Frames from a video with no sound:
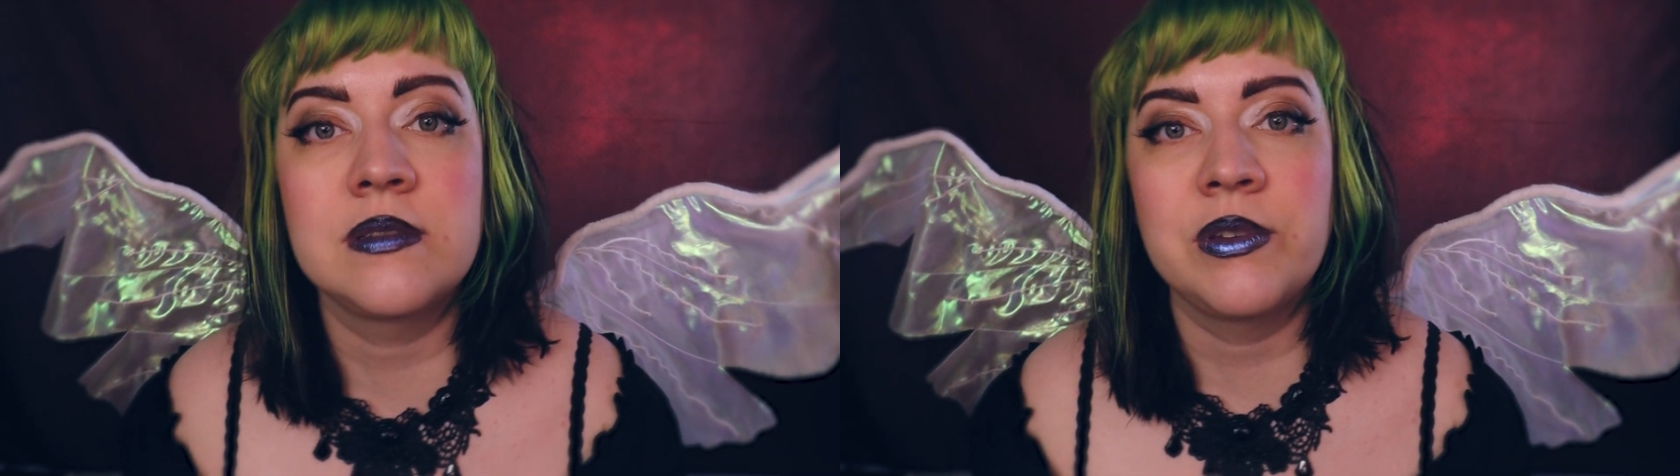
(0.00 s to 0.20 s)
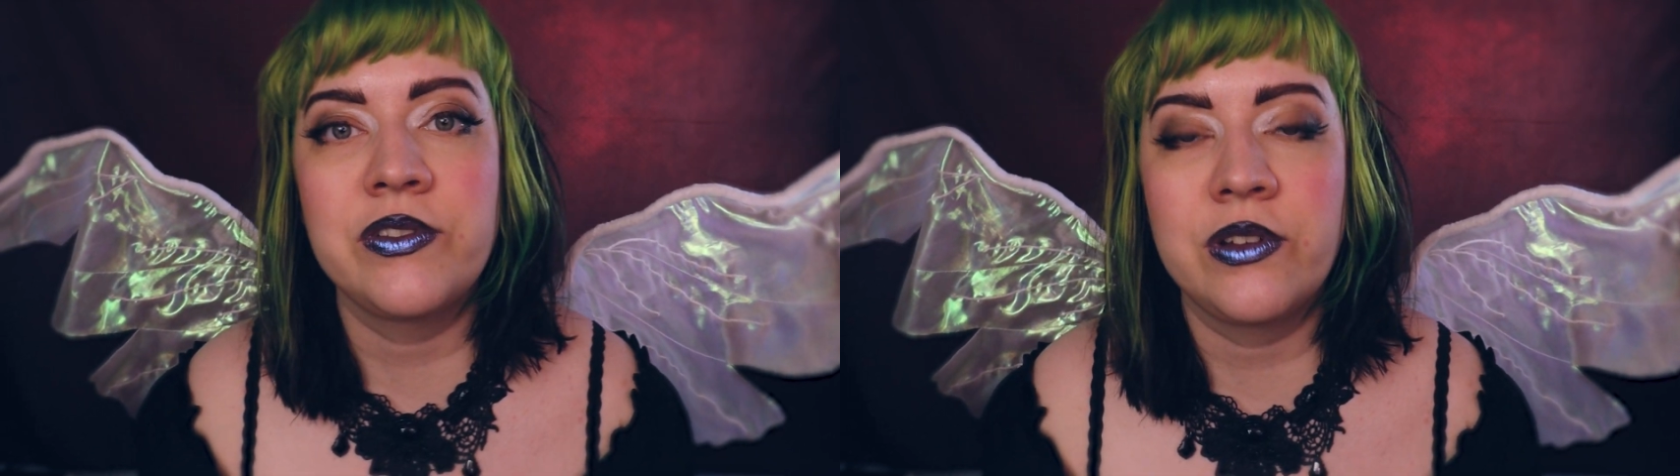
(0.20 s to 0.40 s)

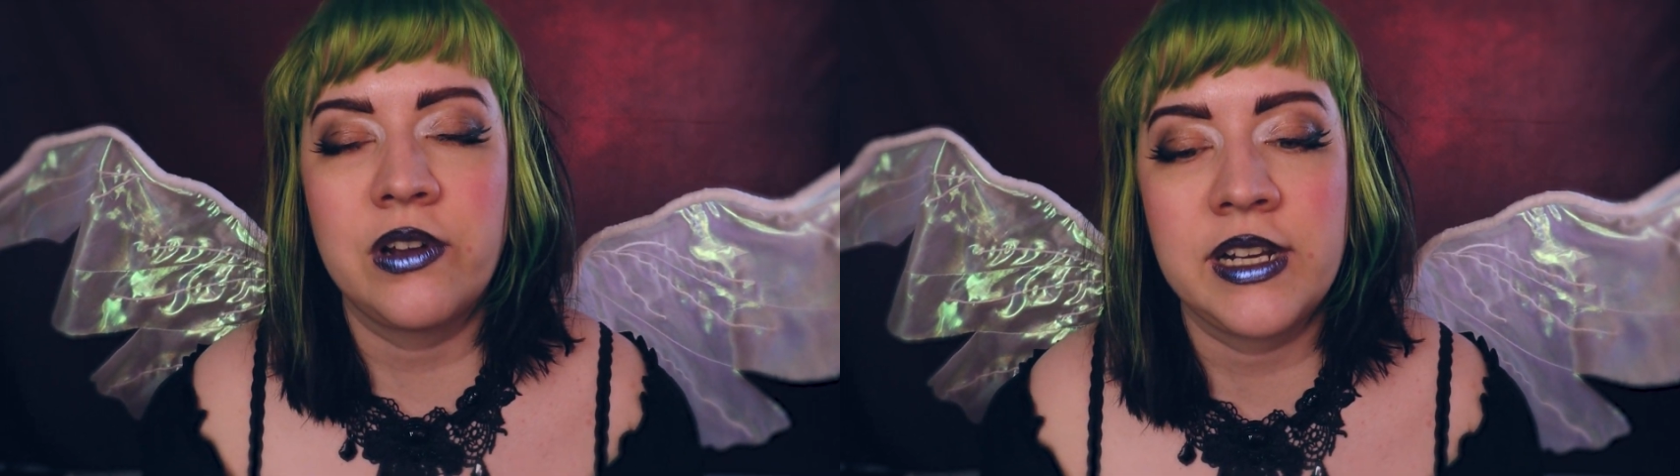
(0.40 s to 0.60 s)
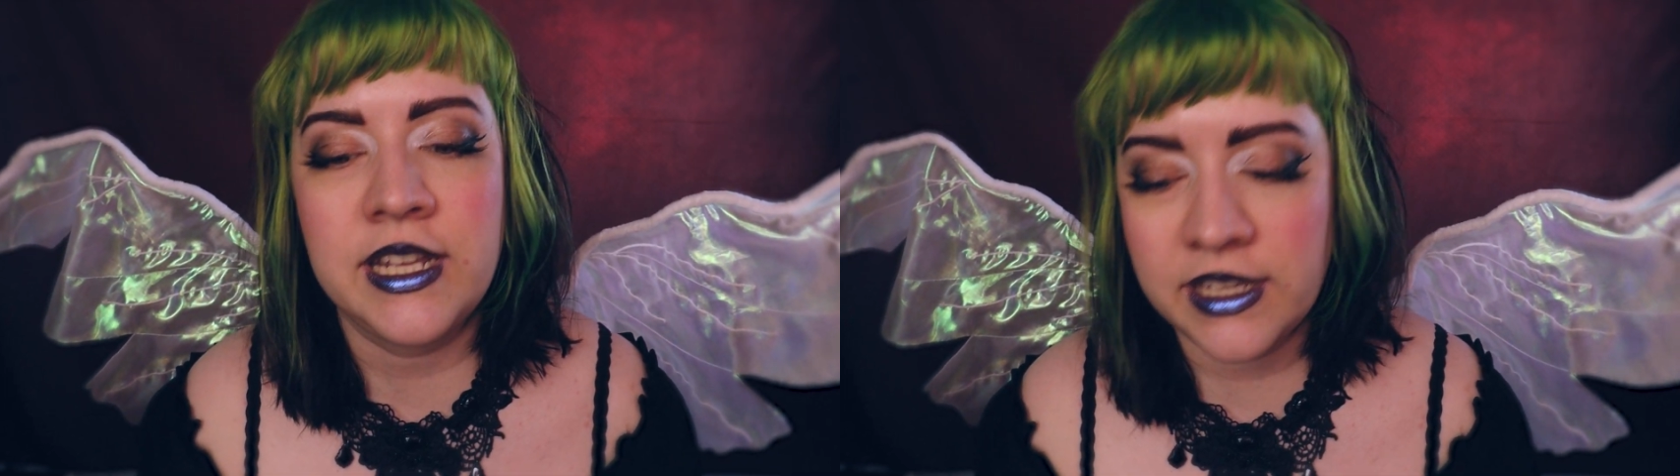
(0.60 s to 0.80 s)

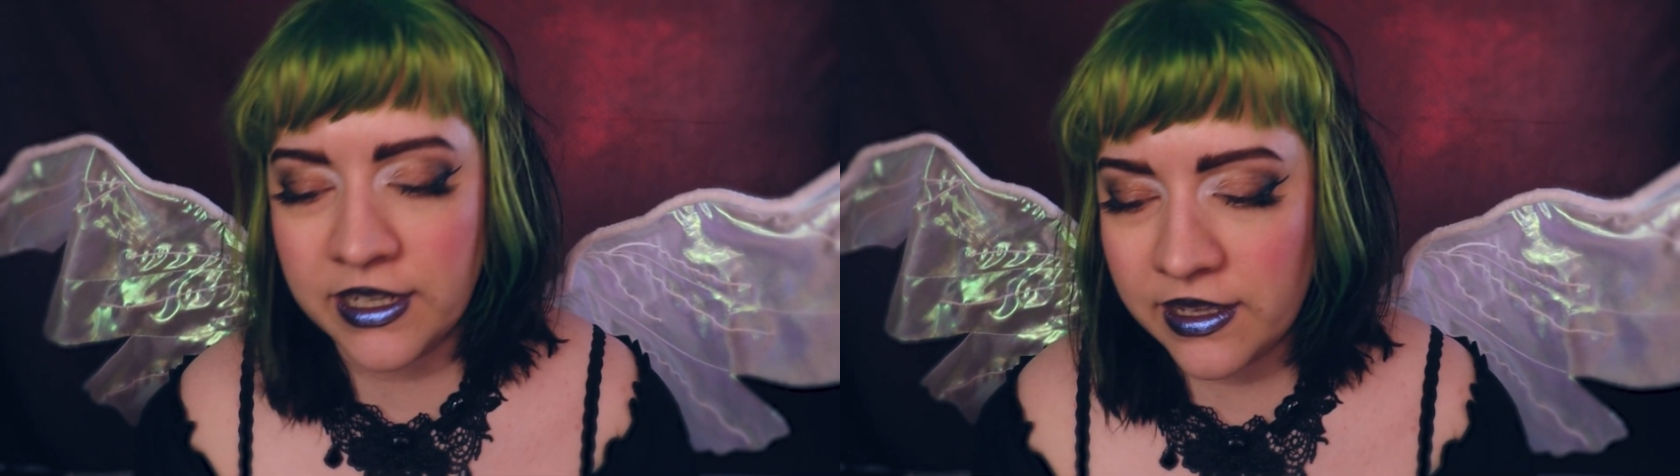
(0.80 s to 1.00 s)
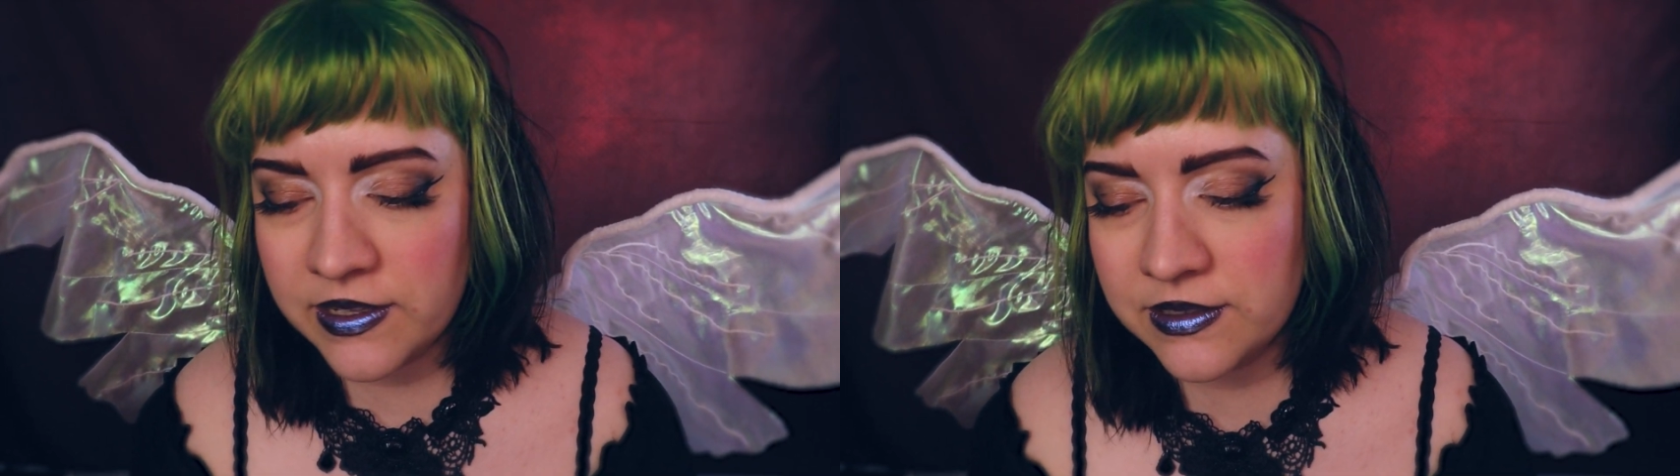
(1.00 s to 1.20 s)
Before
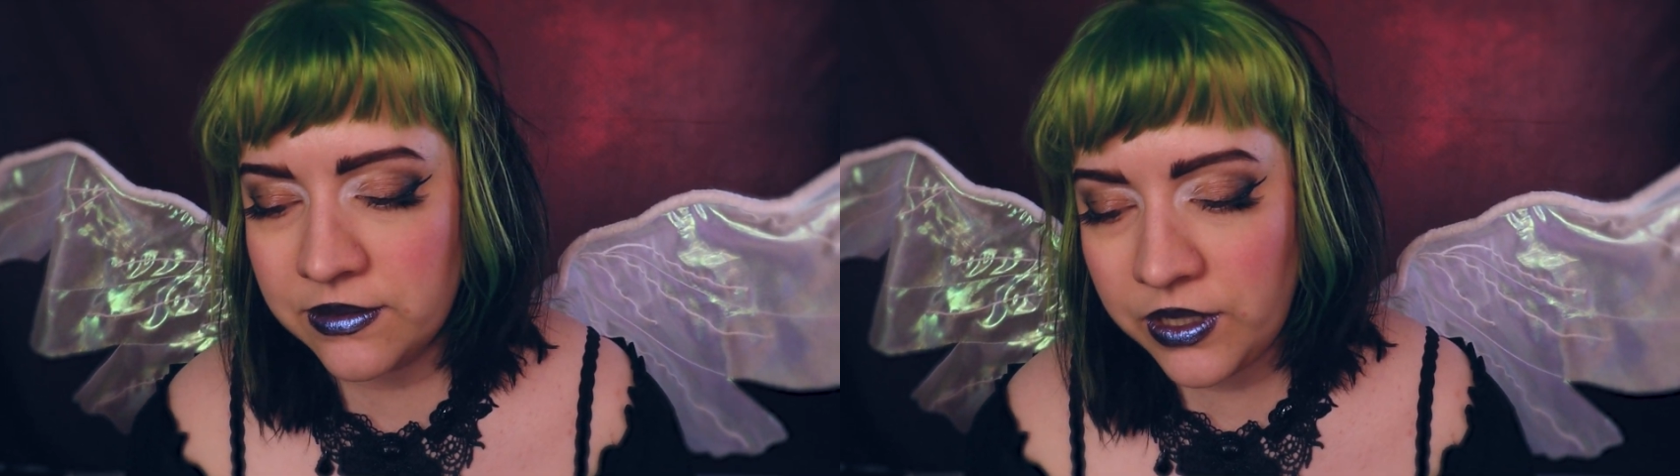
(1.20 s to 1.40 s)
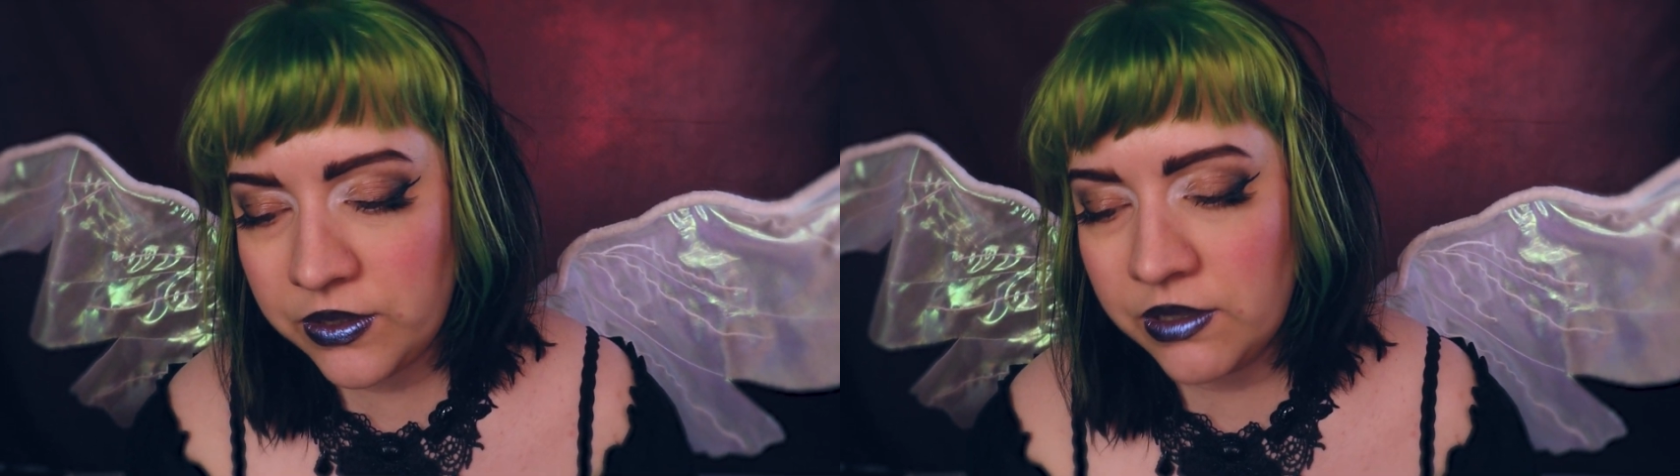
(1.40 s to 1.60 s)
anything else,
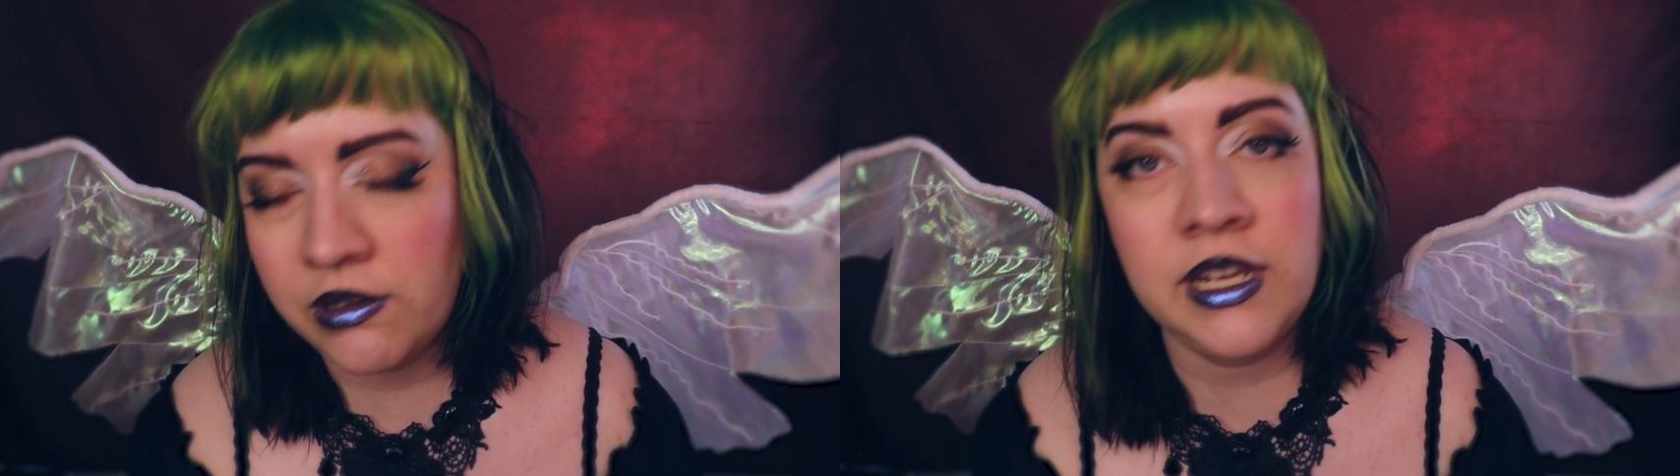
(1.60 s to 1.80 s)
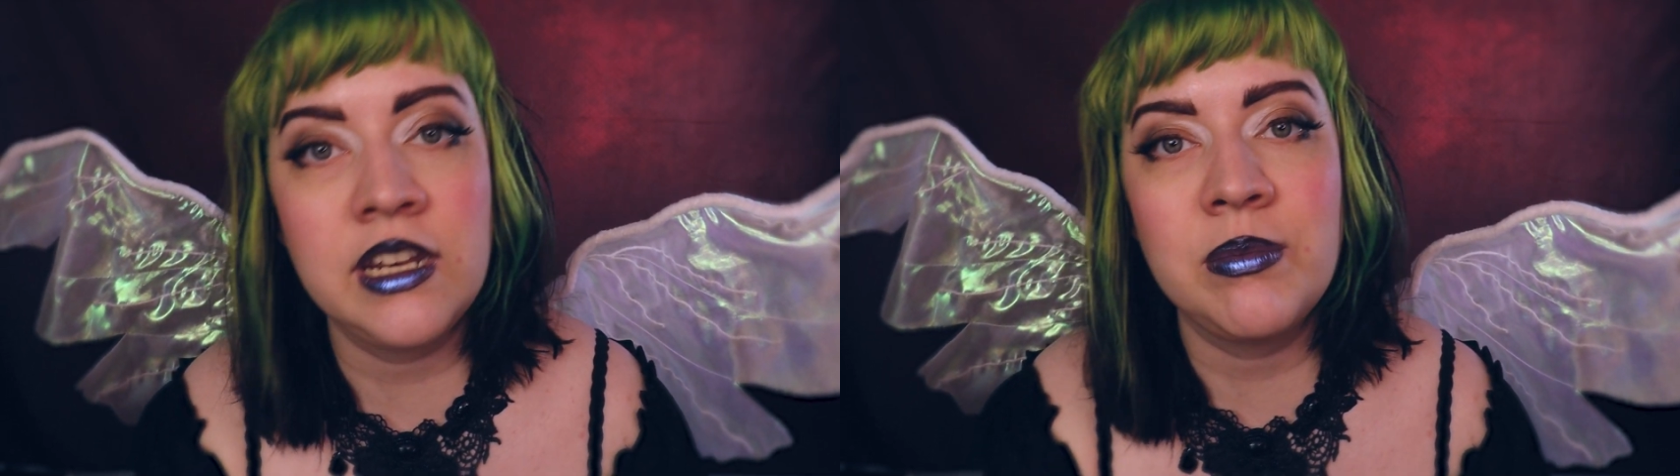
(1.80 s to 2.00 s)
you do
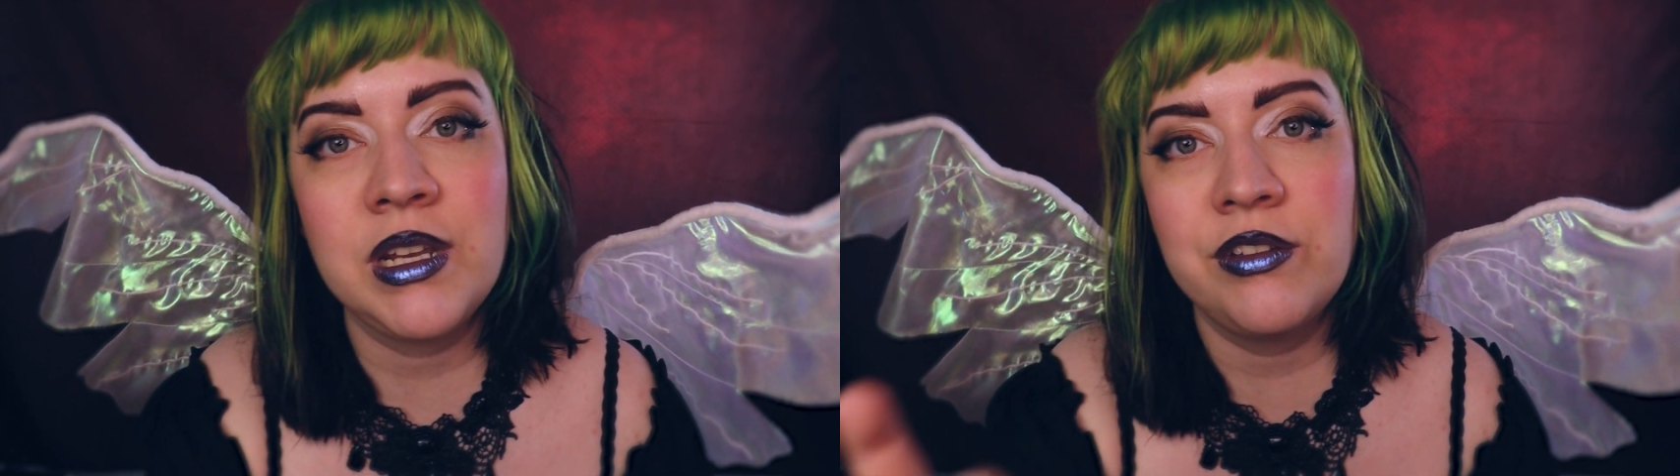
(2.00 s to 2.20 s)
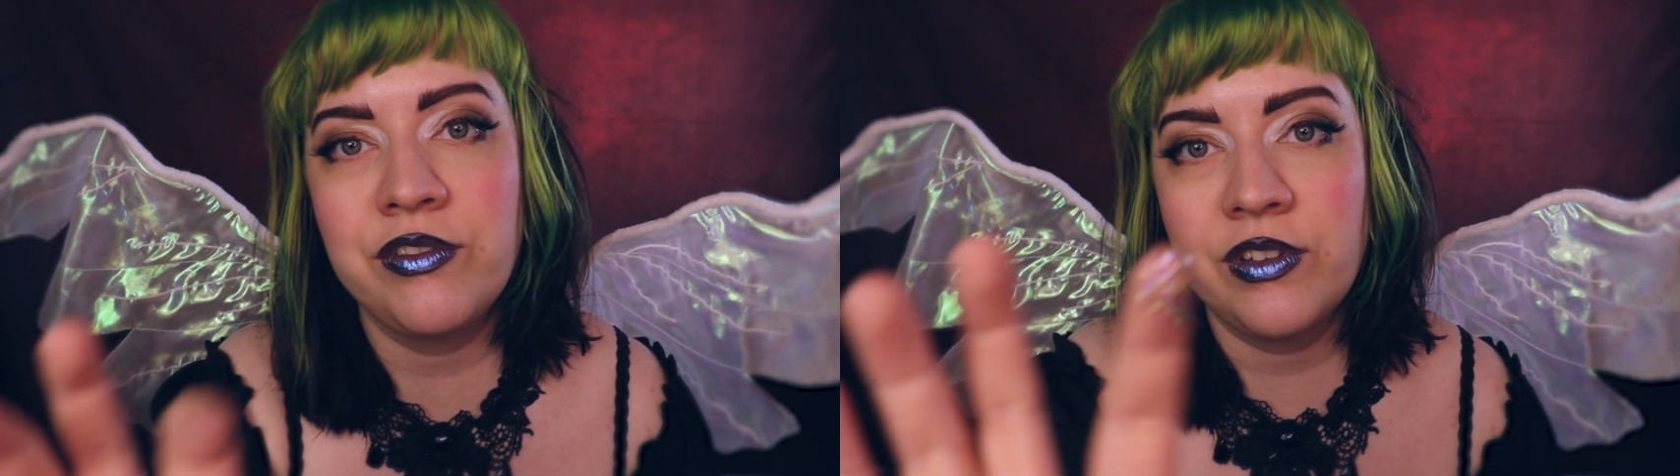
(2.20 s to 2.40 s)
need a bit of